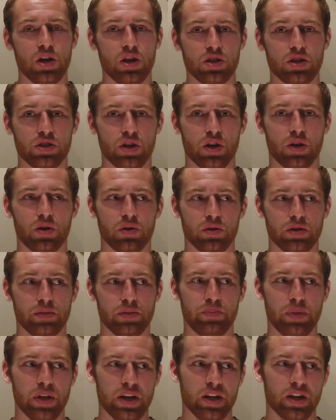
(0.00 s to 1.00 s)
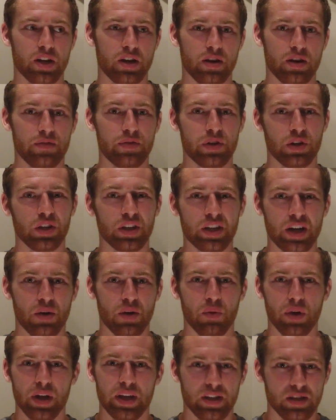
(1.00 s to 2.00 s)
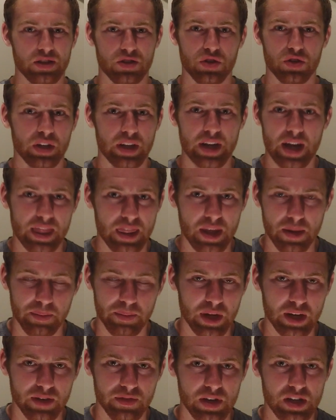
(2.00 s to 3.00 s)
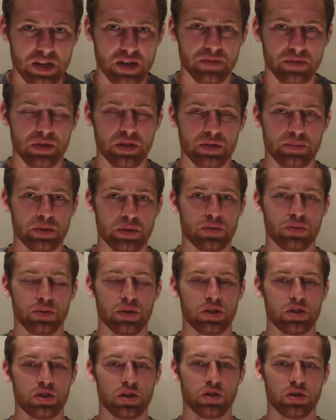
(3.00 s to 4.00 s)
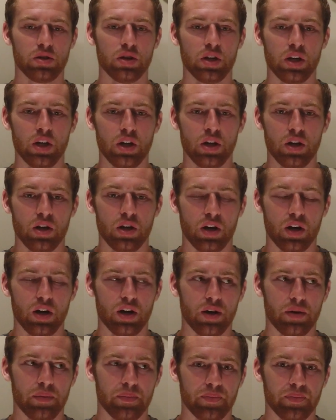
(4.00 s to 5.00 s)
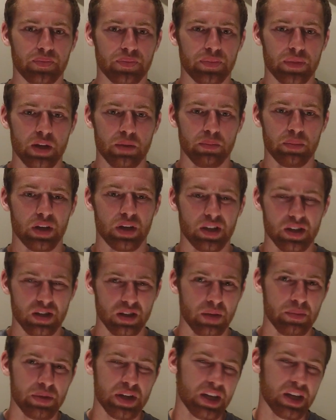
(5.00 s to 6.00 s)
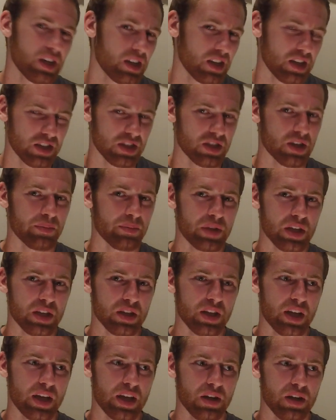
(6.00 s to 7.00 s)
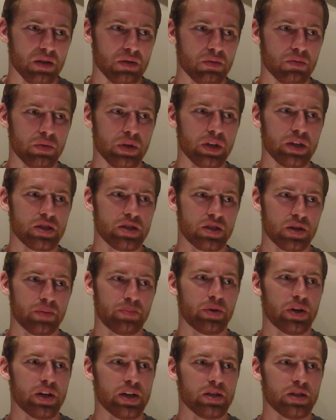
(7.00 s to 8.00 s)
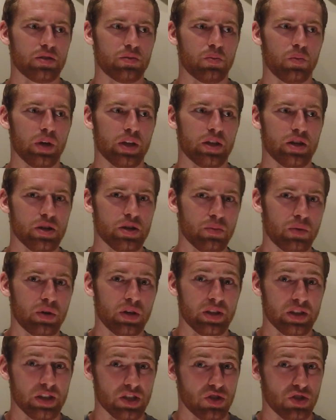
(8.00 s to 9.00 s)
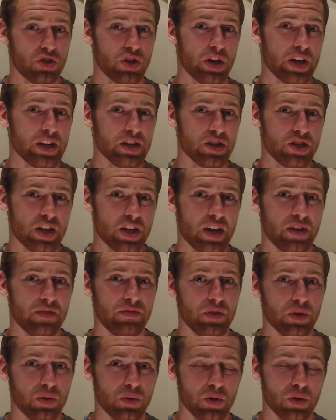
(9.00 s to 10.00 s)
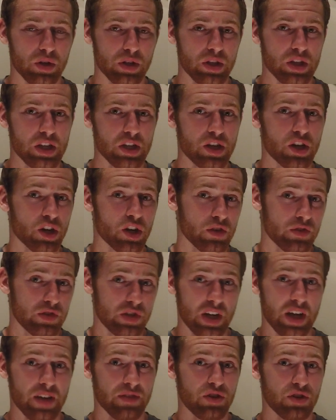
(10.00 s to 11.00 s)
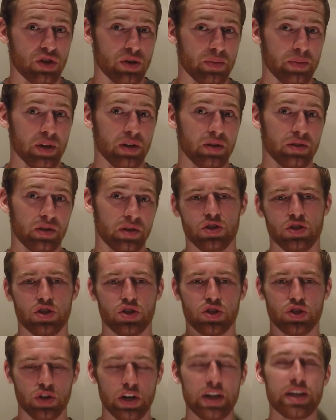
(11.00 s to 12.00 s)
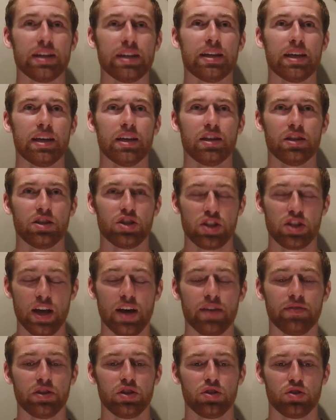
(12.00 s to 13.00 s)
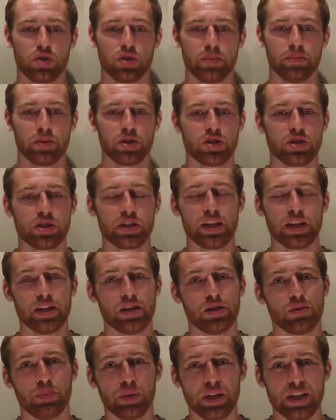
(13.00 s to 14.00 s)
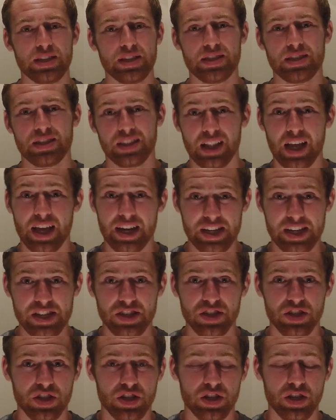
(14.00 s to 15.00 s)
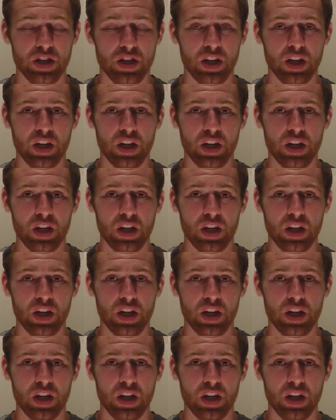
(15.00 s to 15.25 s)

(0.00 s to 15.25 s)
So depending on if you're looking at weight, it's really not that big of a difference between the two. But let me get into something that really separates whether you want the straight shaft or the curved shaft trimmer. Straight shaft trimmers get into places a lot easier.